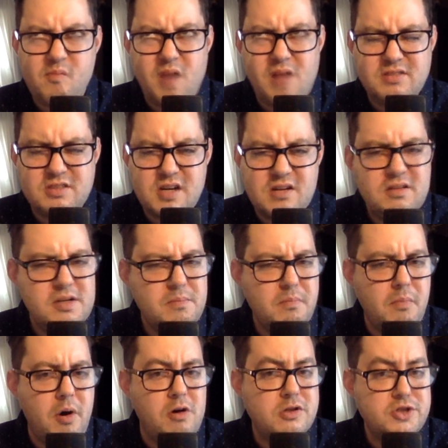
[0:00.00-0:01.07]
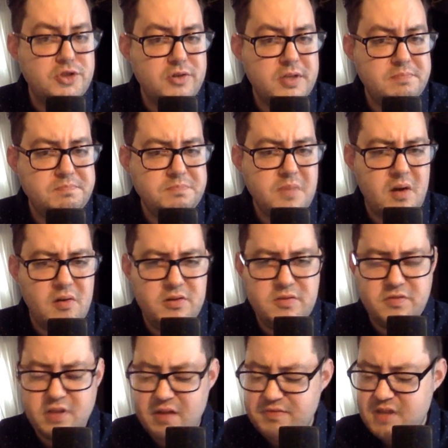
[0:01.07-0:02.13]
It's kind of like margarine that
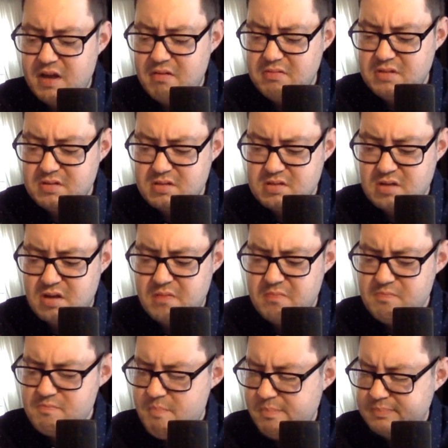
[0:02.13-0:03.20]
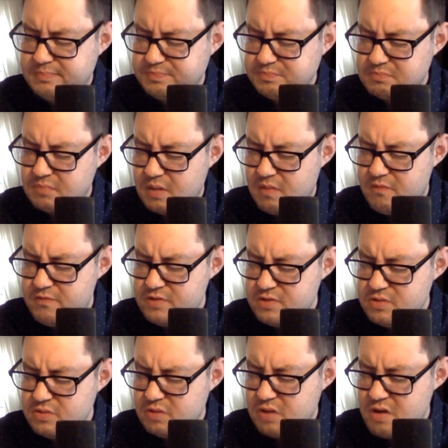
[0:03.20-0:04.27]
you've left out in the sun for
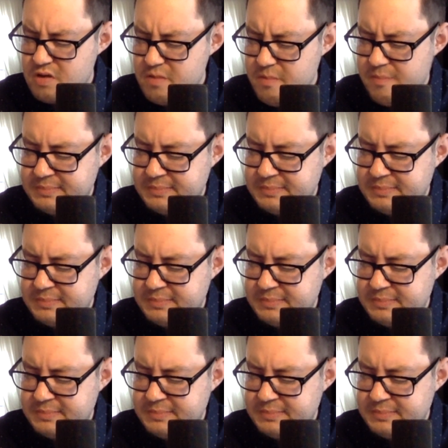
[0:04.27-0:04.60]
too long